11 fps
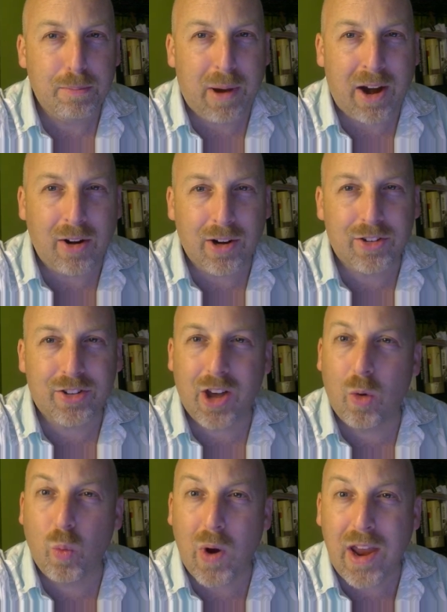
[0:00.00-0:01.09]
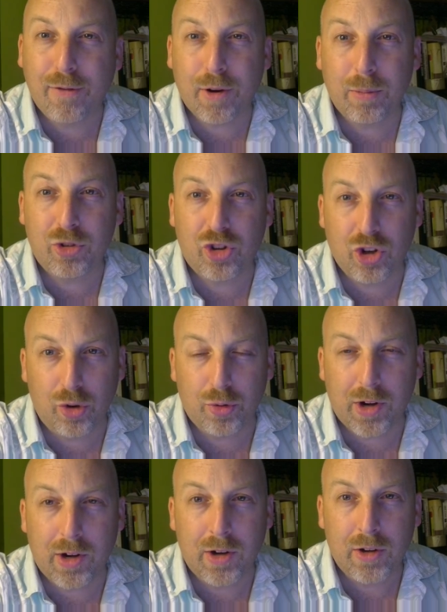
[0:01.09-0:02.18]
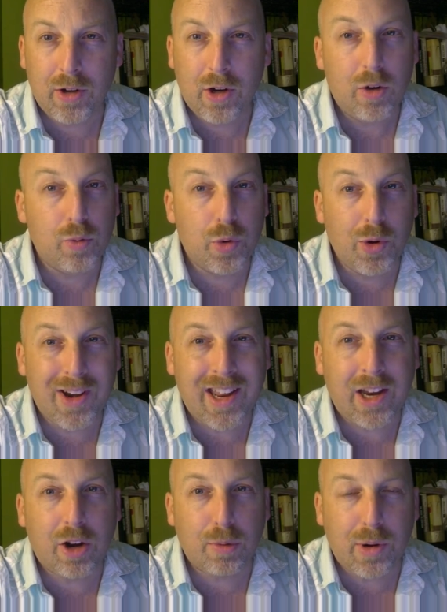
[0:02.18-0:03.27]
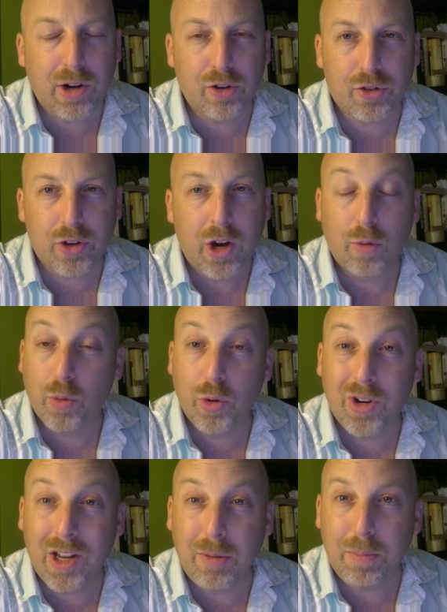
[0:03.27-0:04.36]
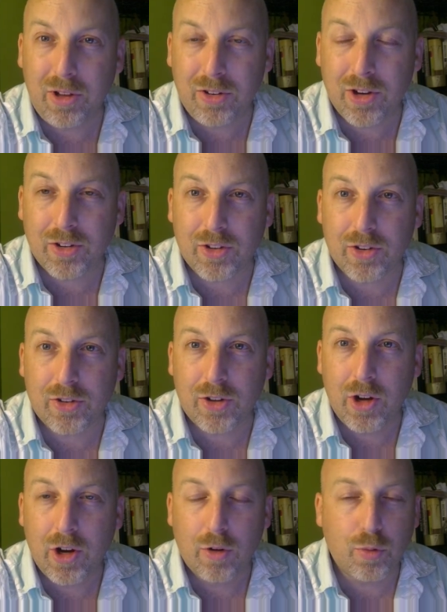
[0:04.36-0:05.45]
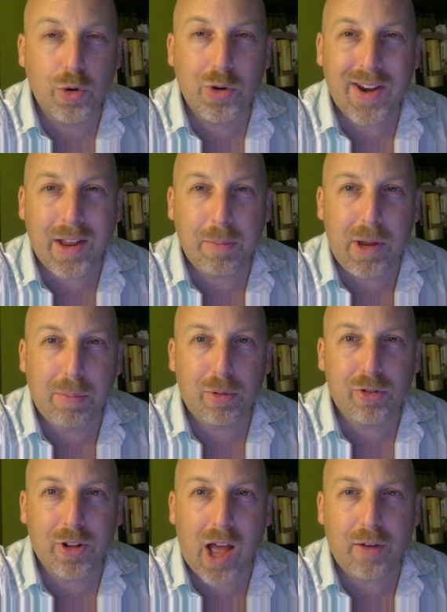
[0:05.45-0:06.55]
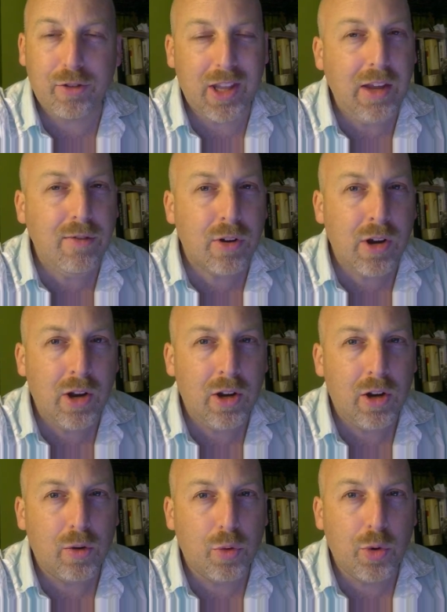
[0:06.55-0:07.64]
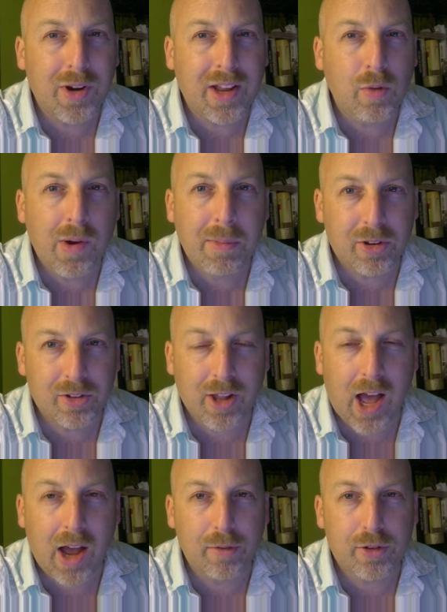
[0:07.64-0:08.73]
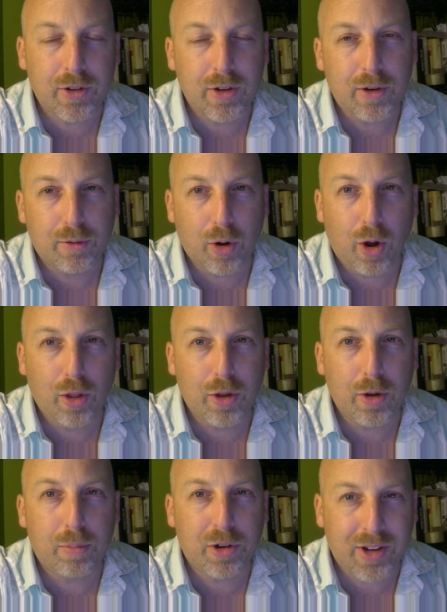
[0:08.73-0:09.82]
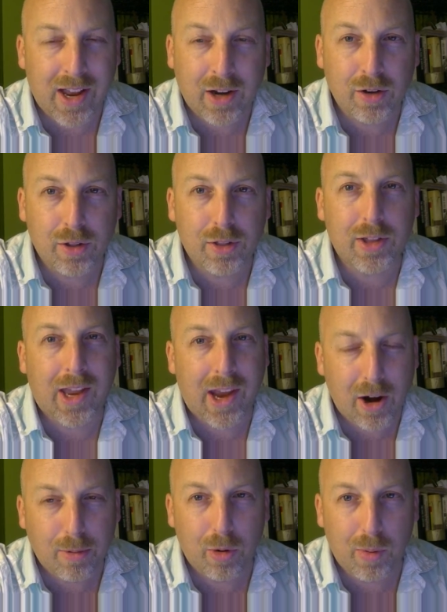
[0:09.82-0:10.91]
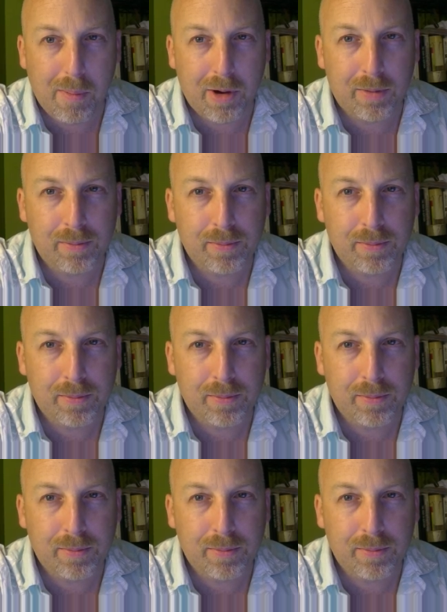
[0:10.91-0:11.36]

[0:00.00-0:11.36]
parents away from children, ruining careers, ruining businesses, ruining people's lives, even ruining women's lives, for all the pretend that they care about women.